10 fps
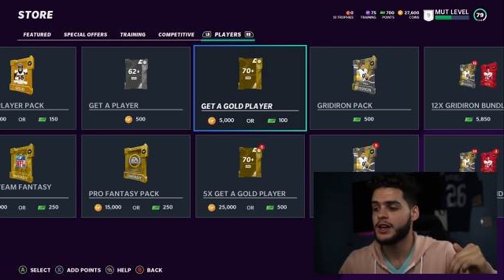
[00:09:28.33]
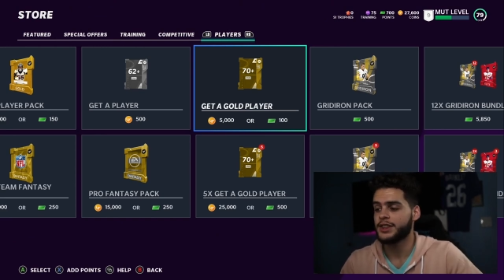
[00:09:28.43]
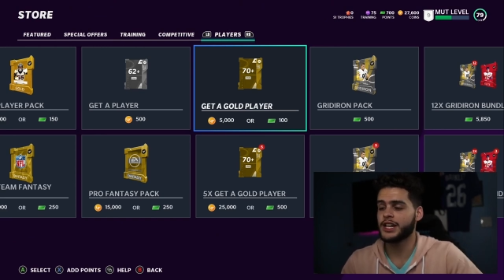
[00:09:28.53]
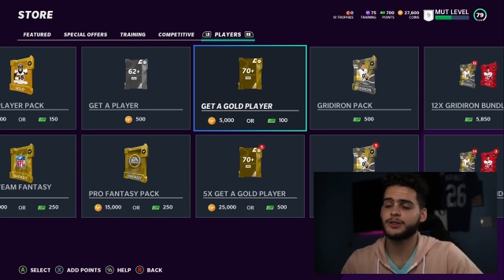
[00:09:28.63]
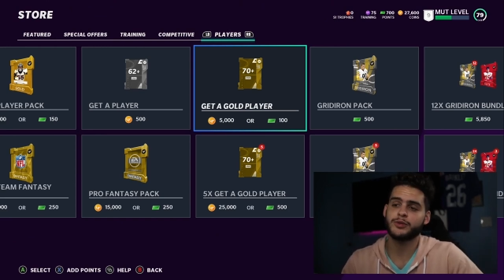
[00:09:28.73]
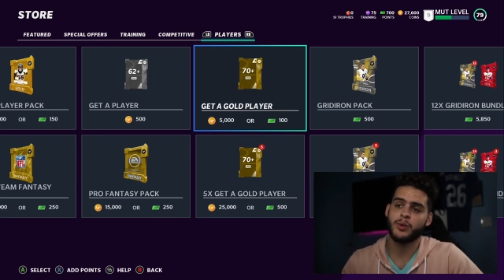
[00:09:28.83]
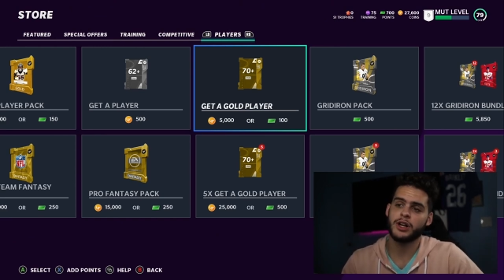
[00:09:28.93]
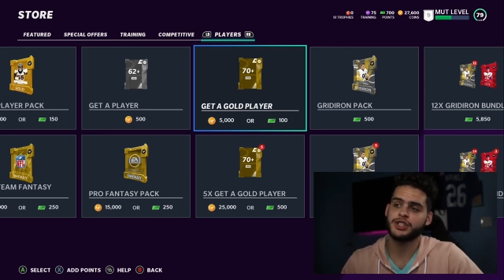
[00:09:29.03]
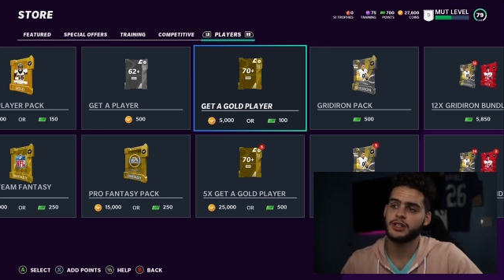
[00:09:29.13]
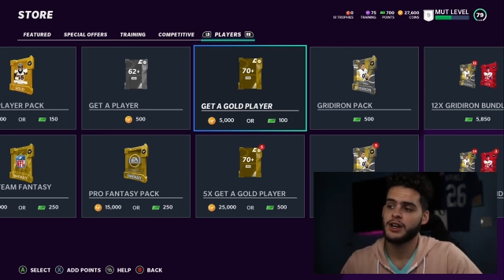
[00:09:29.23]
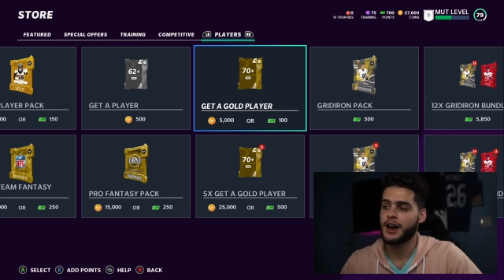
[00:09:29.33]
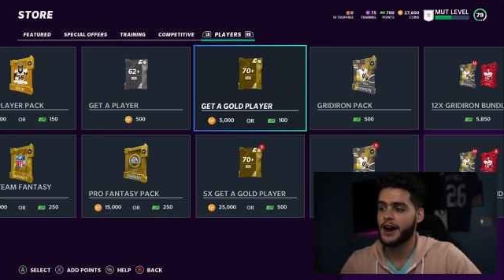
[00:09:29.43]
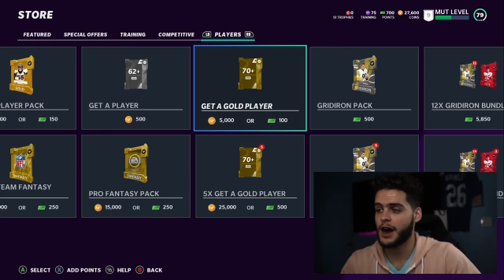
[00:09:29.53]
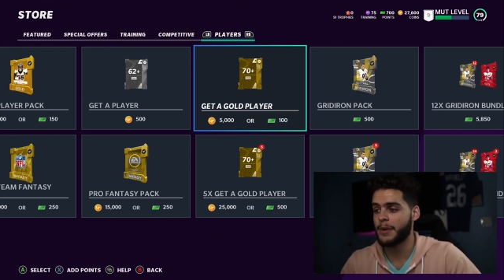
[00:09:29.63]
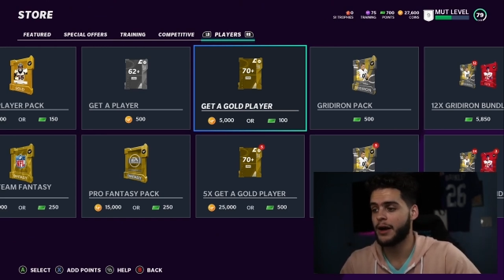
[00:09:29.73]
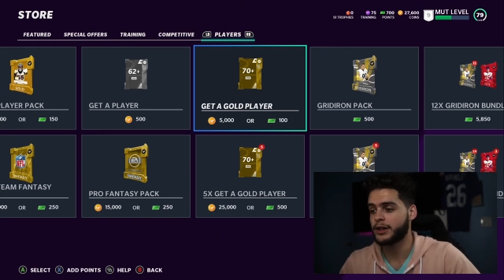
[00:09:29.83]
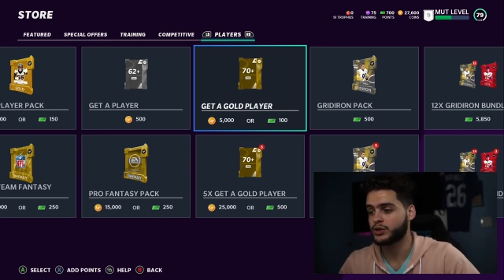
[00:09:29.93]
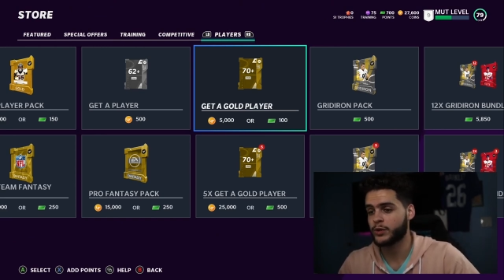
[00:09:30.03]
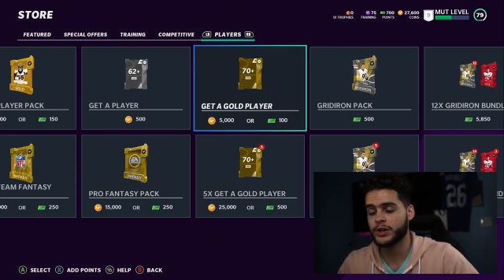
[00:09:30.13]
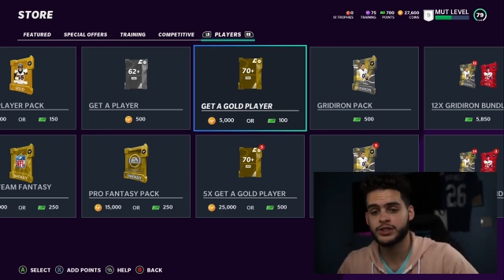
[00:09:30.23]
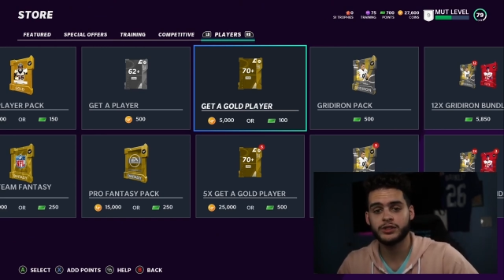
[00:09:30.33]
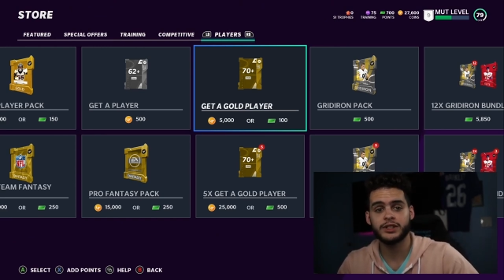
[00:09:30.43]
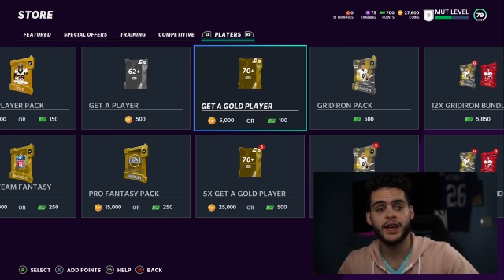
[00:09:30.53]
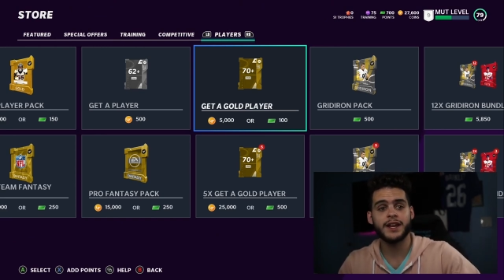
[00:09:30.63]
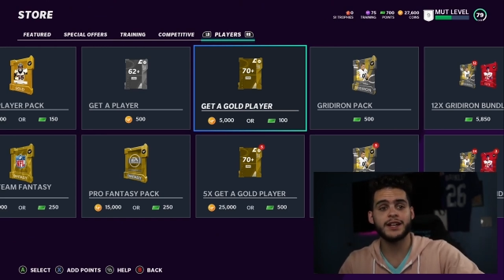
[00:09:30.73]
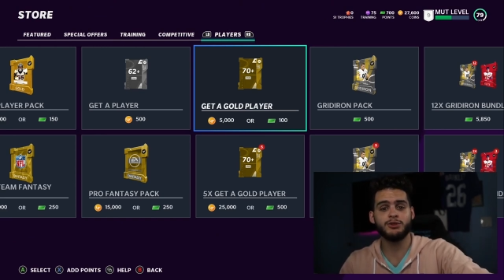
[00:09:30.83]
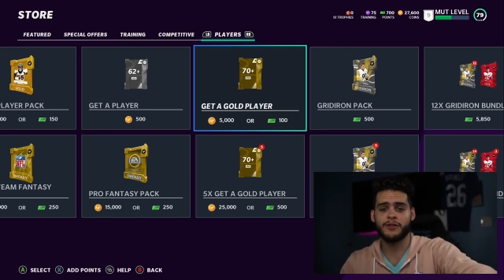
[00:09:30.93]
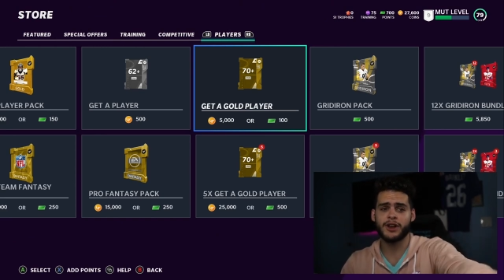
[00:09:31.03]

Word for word: Thank you so much for watching. I'm out. Enjoy the rest of your day, guys. Do not forget